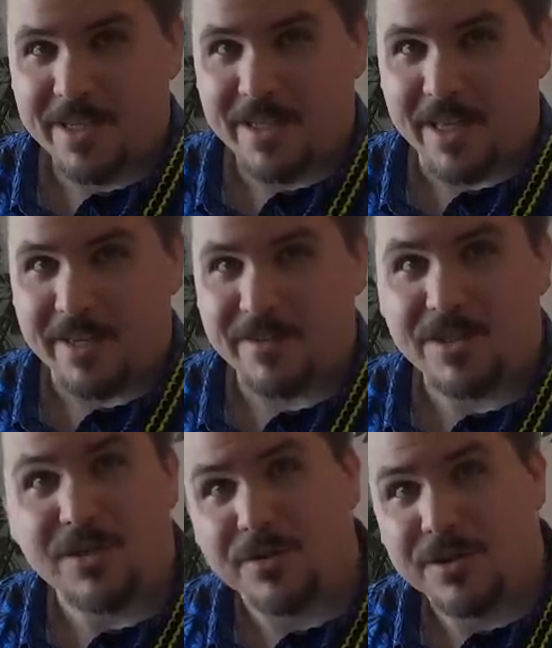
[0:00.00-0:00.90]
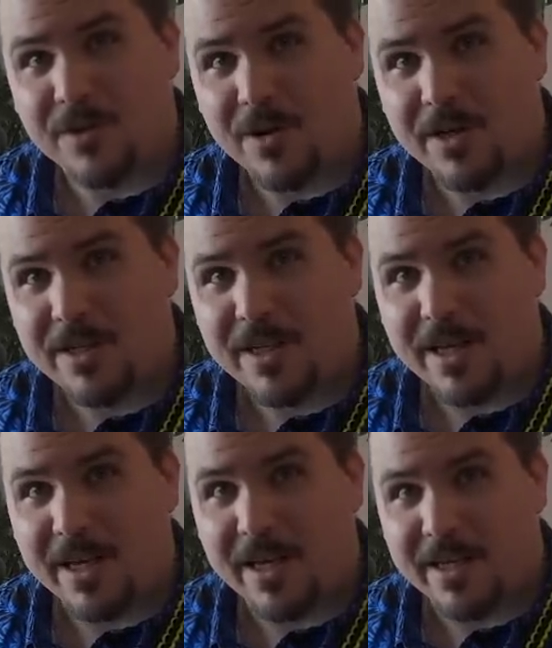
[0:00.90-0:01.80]
that gets you started,
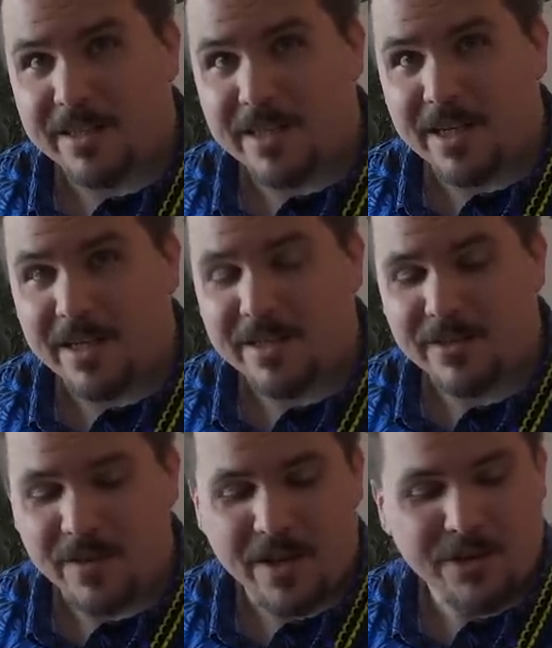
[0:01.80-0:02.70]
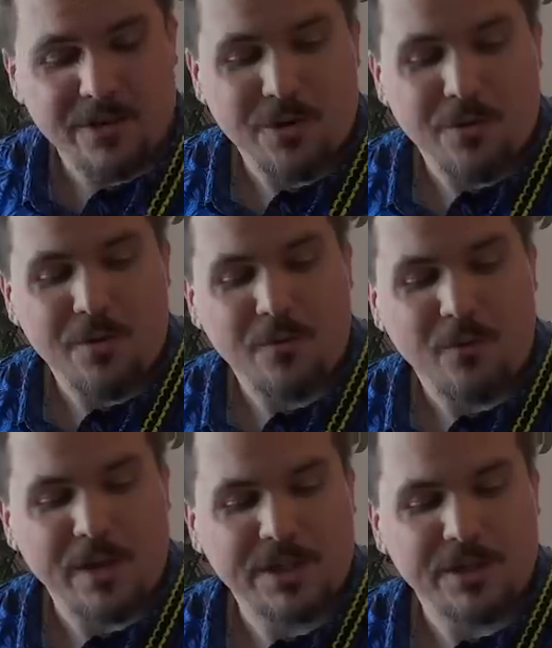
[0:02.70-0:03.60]
and so now you know
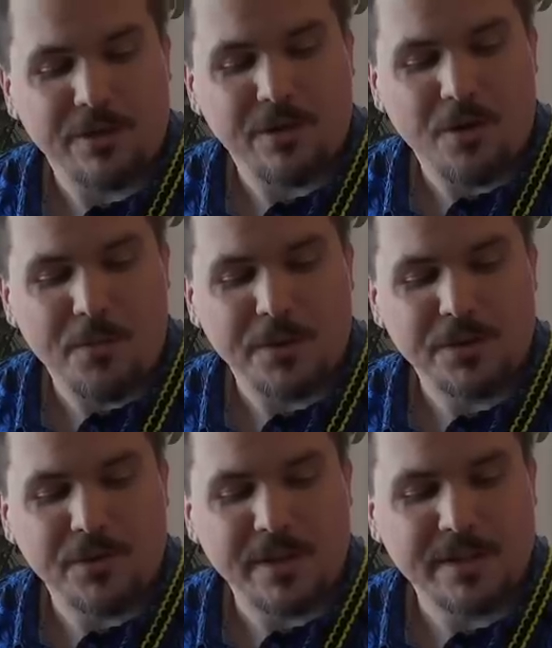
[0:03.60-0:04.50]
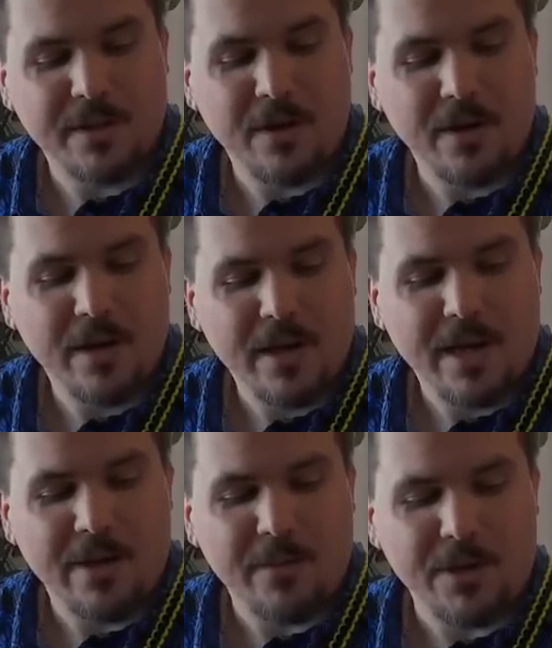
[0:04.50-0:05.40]
which your open strings are,
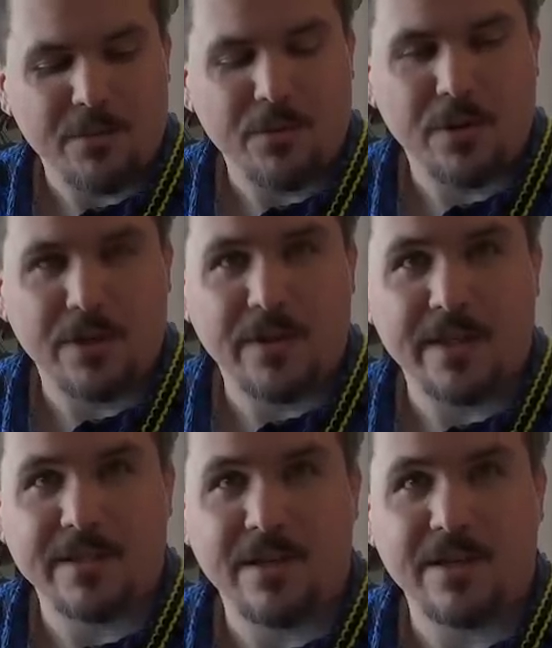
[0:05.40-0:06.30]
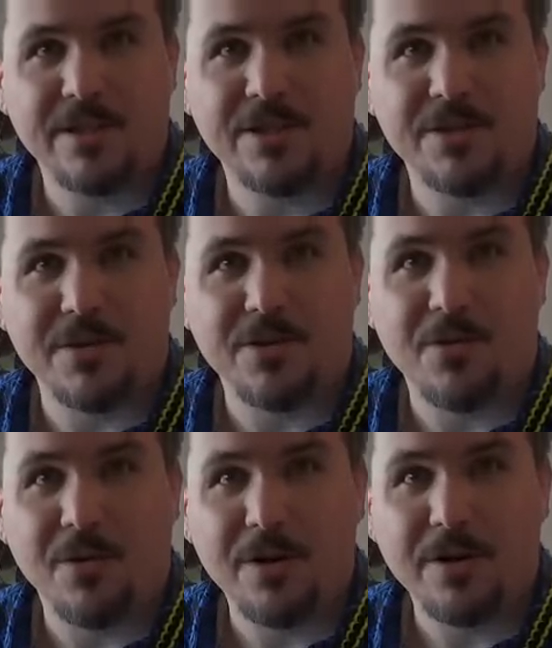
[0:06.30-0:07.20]
and when you put things on to do a
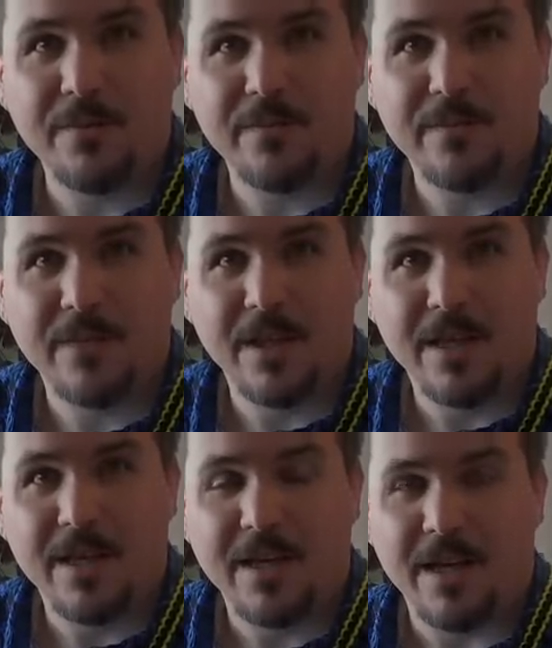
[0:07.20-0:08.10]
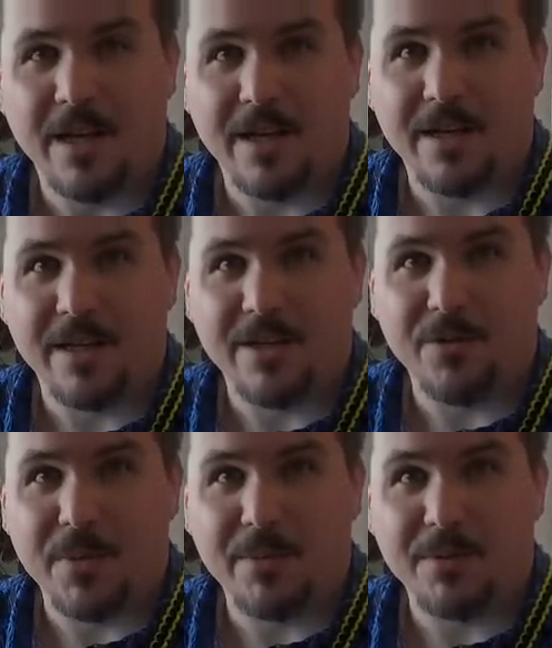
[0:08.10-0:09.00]
chord, you'll
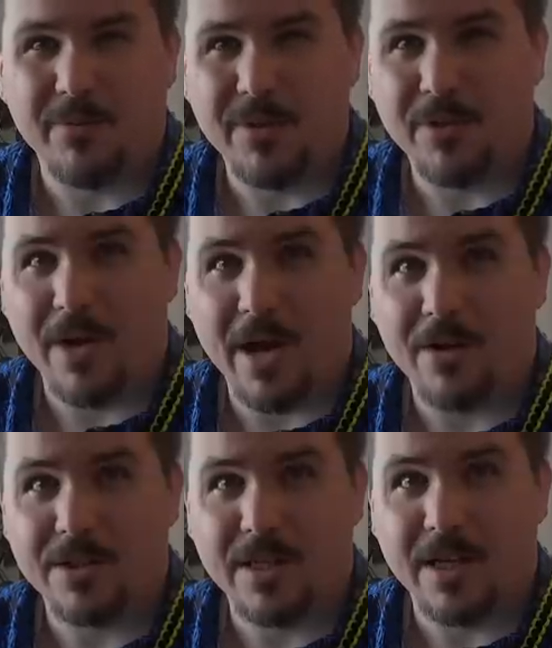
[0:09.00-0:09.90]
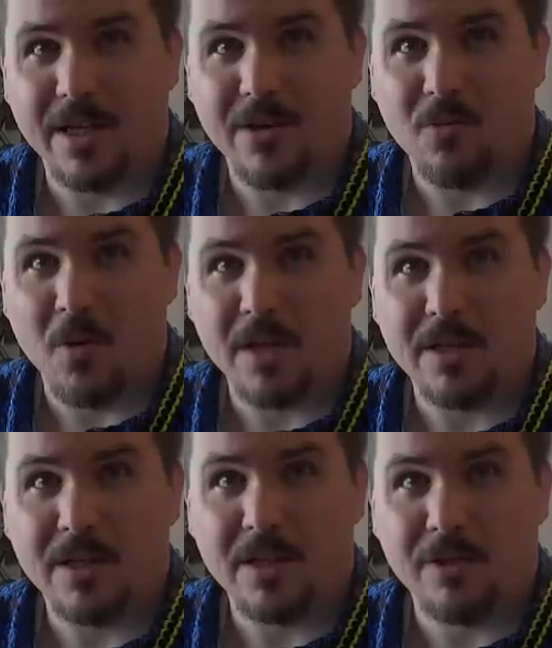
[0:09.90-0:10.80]
be able to figure out what
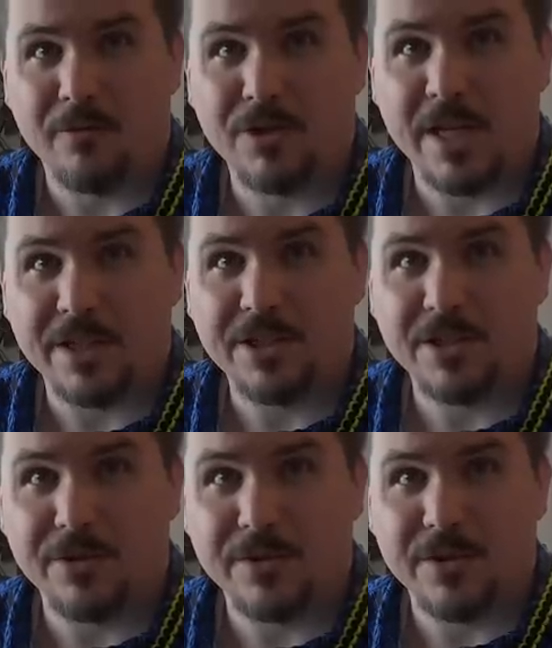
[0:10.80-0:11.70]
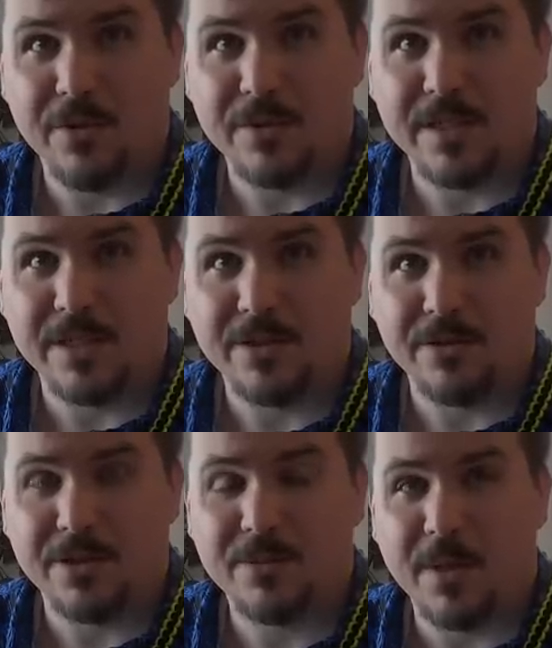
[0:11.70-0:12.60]
you've changed those notes into
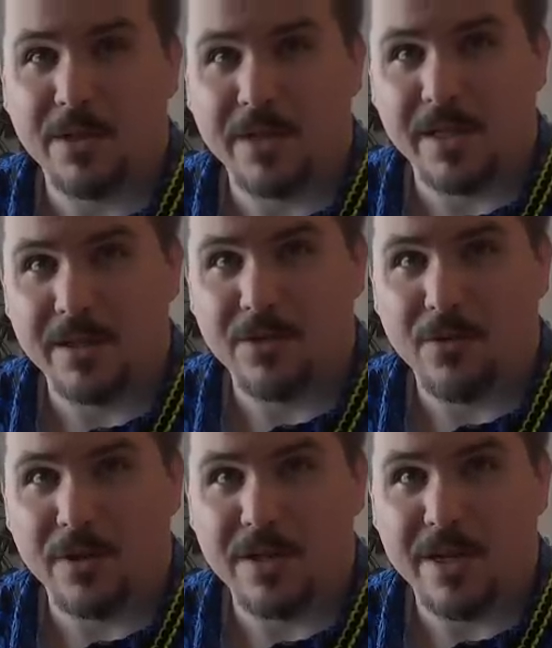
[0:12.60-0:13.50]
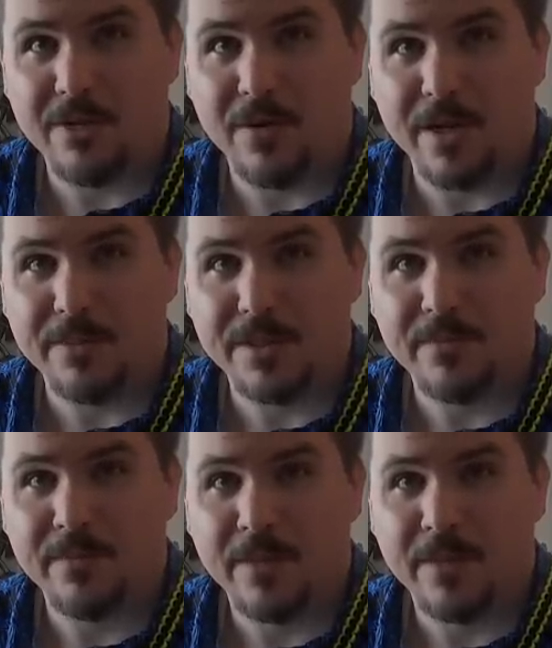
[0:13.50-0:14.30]
just by looking at the chord diagrams.